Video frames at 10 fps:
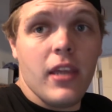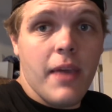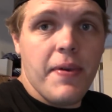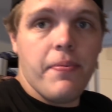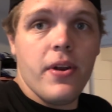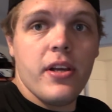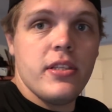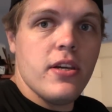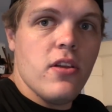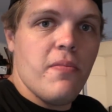They gave me a pretty
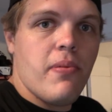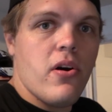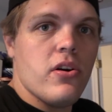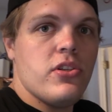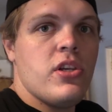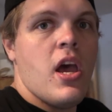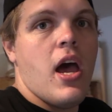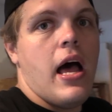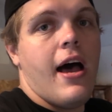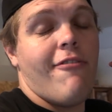good deal on parts.
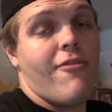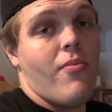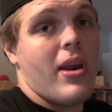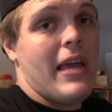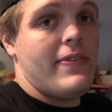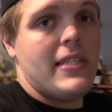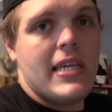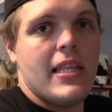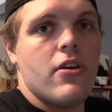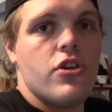Uh, from what I've
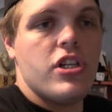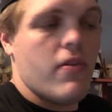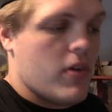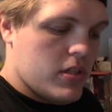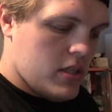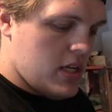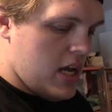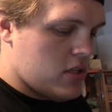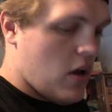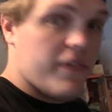seen, their shit runs its
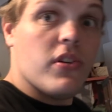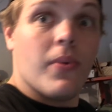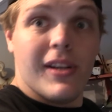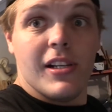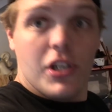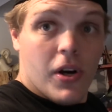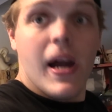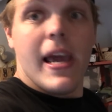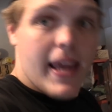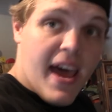ass off, so we're going to
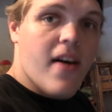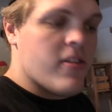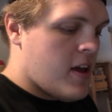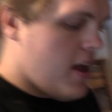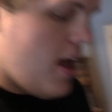try it out.